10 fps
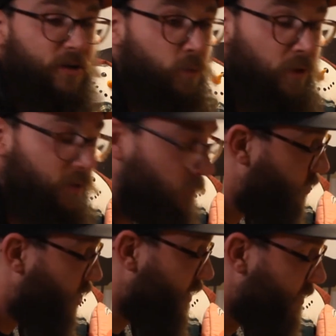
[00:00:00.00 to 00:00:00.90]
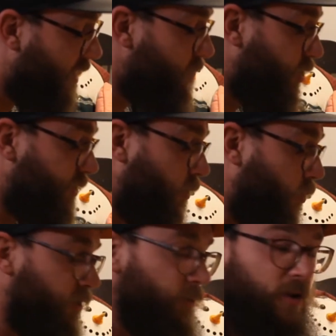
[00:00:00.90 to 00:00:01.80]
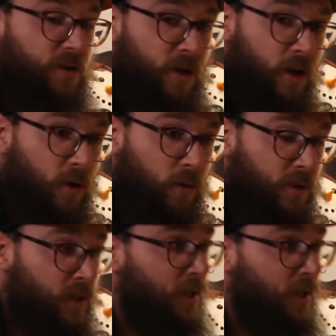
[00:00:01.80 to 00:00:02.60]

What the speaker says: them trace their words with their toes,